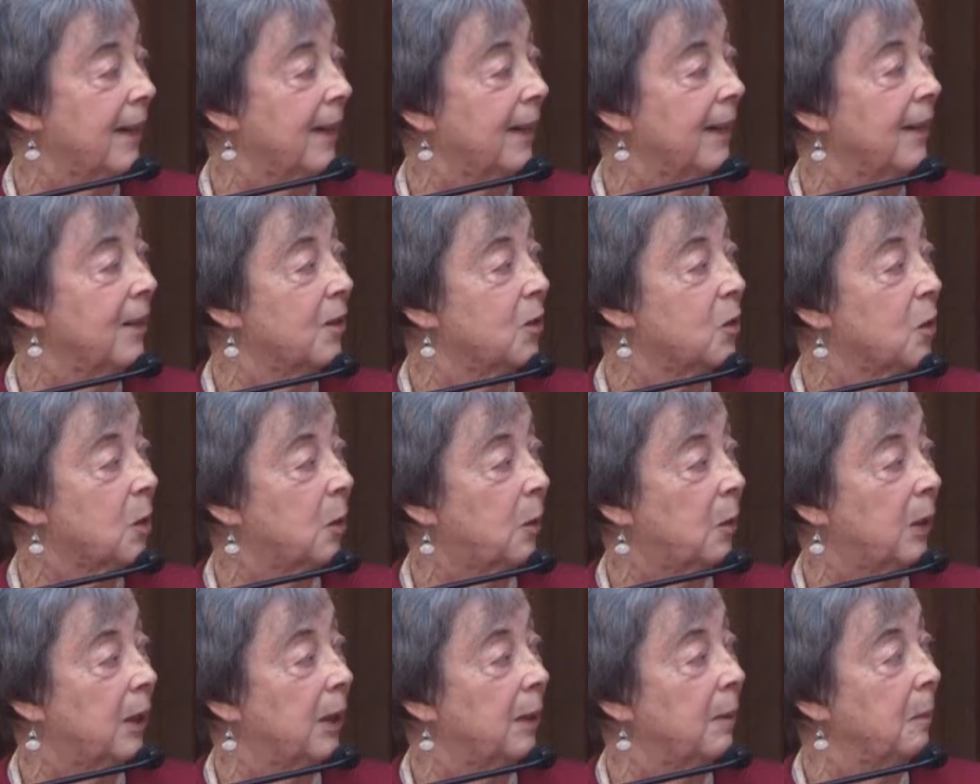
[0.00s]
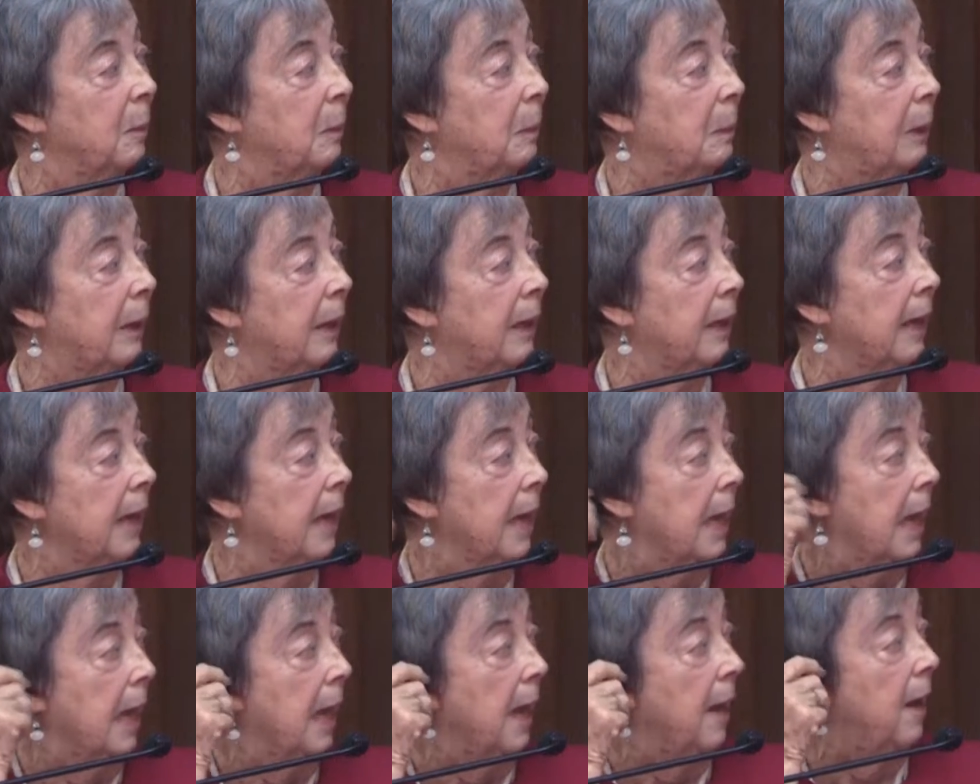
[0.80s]
it and so on. But
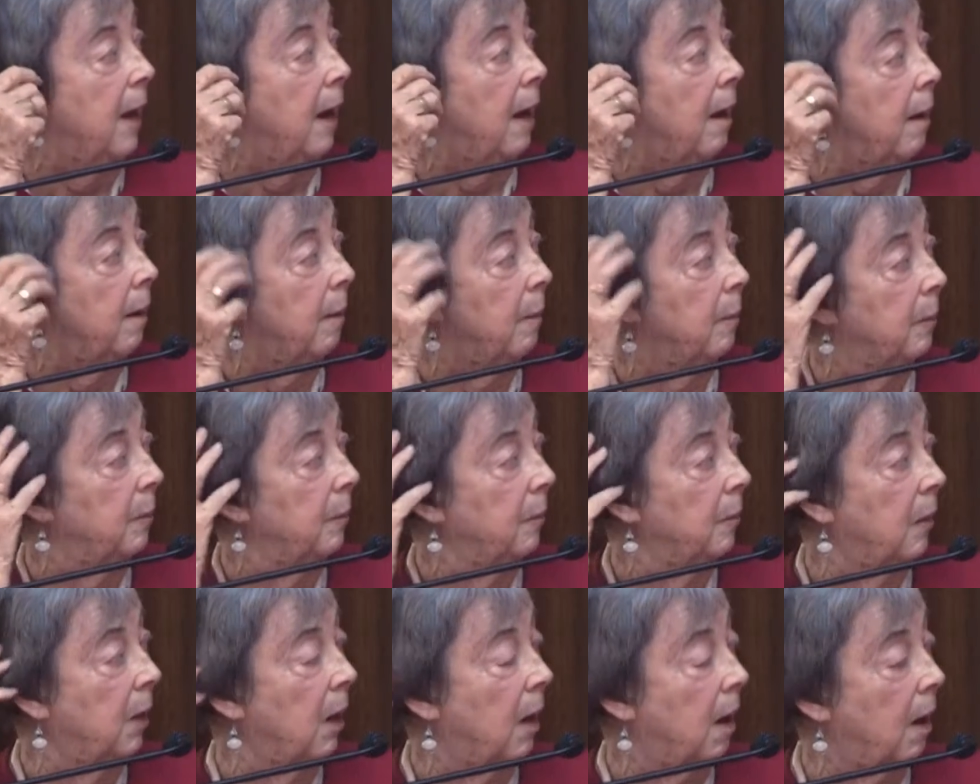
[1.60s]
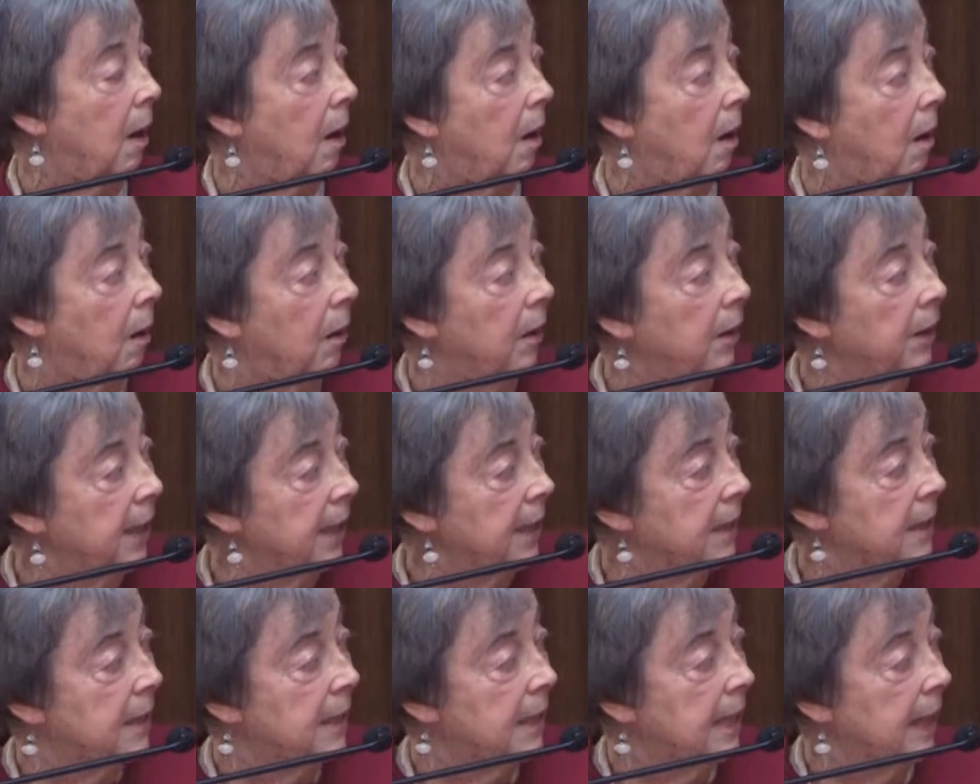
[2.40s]
um, all of
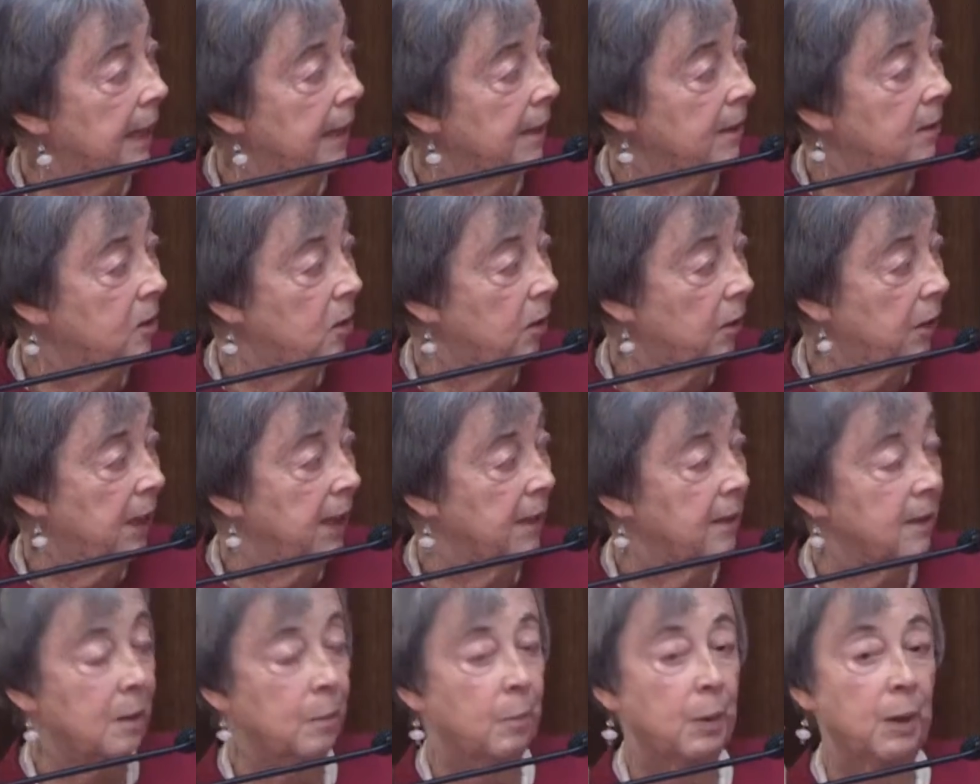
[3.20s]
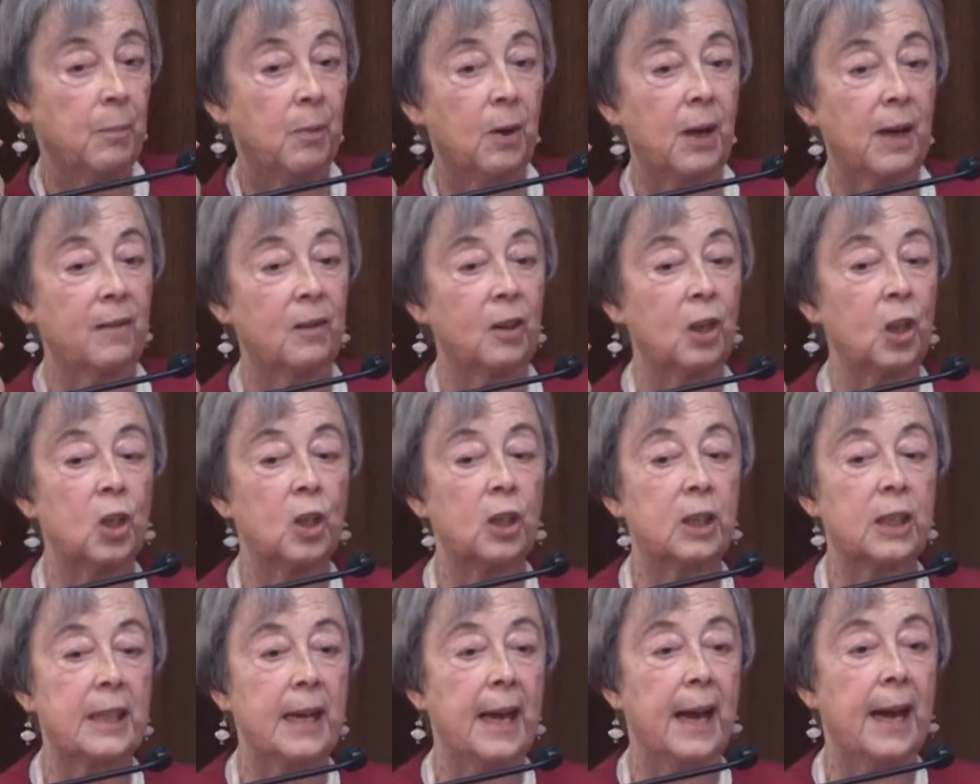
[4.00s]
these things are things that people have
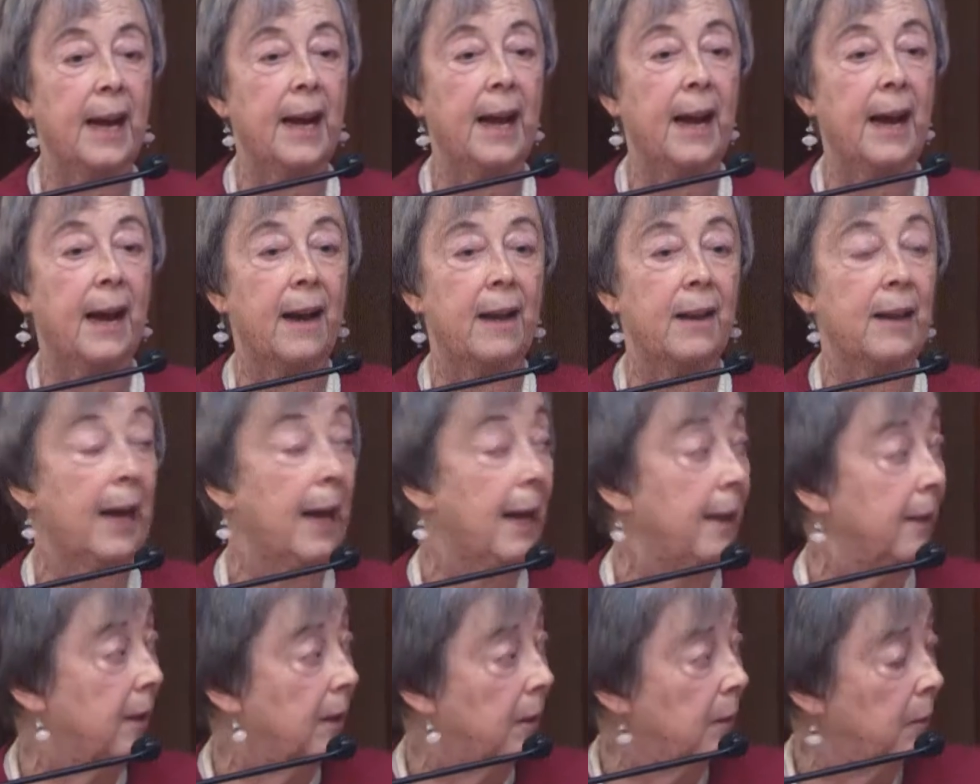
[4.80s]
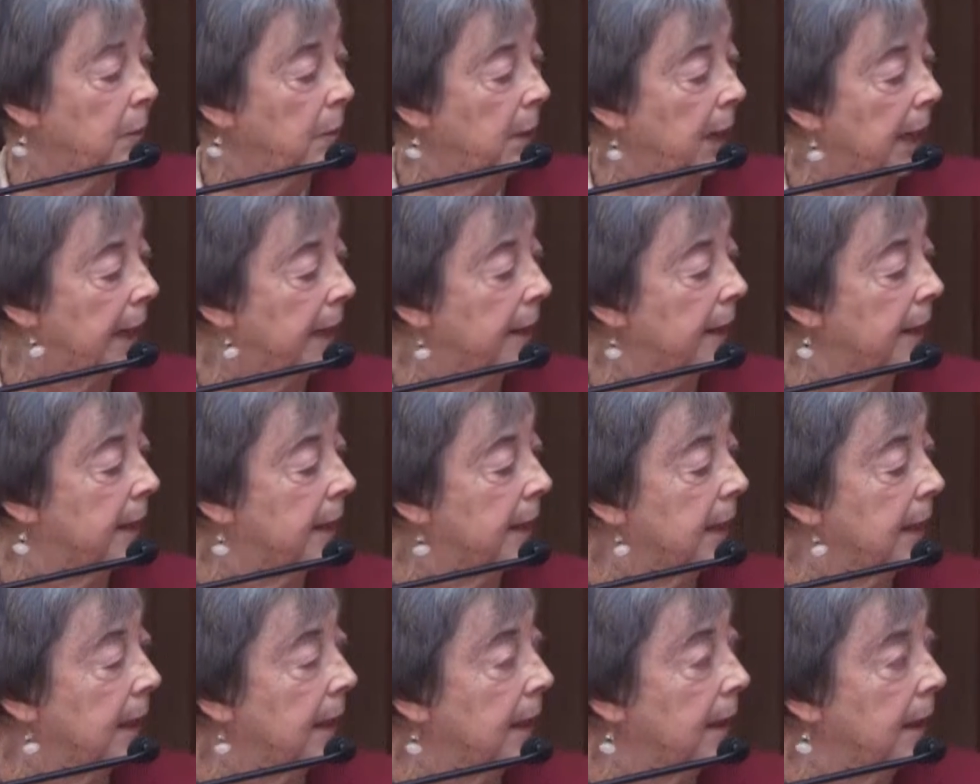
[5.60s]
looked at, at and, the, and
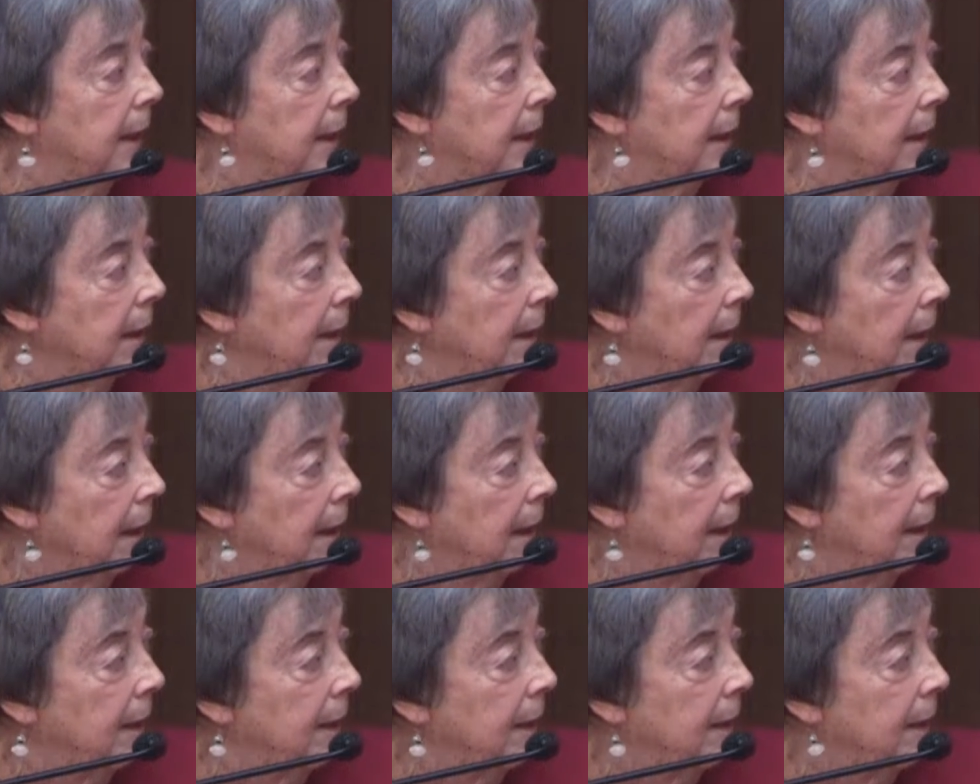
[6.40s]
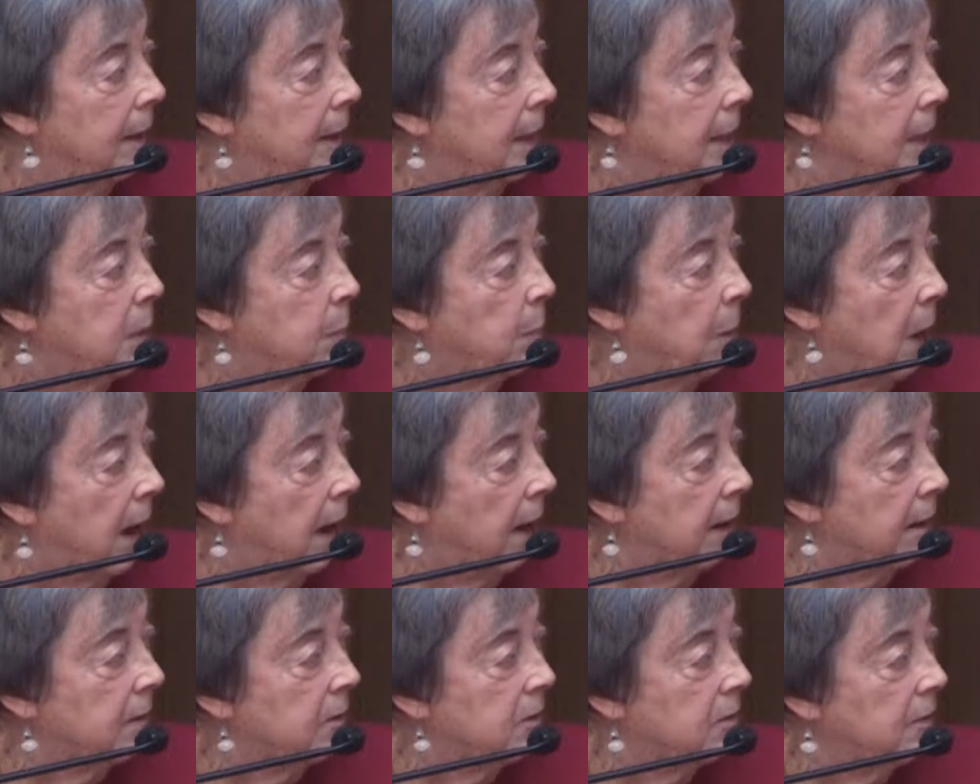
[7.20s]
the, this
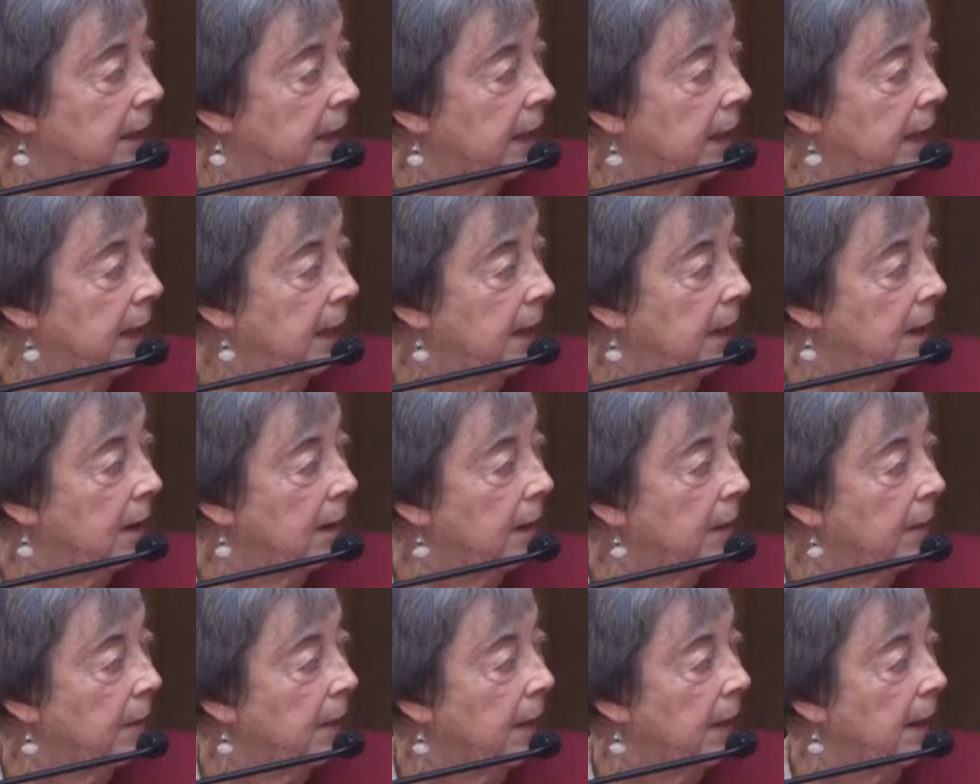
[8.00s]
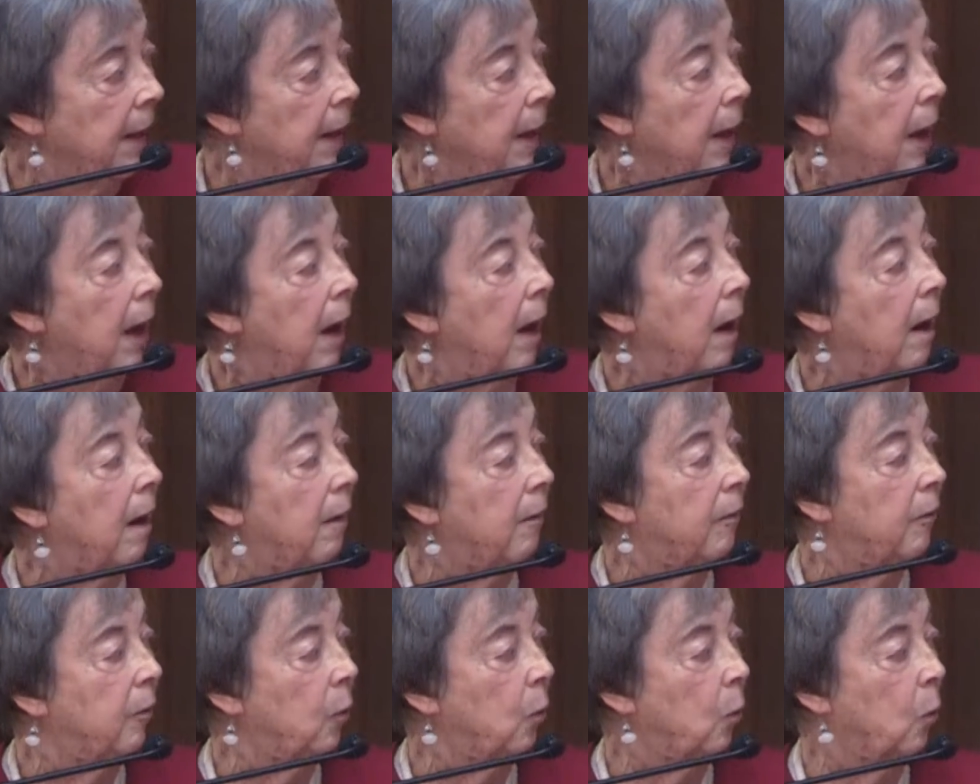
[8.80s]
box right here
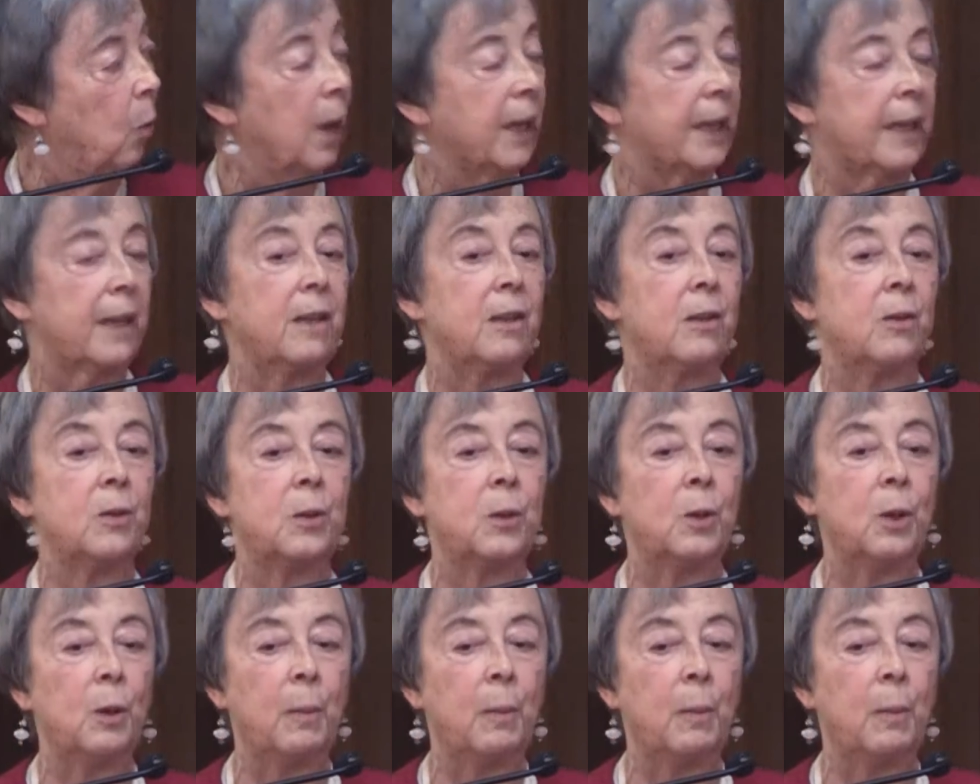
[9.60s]
of what can you do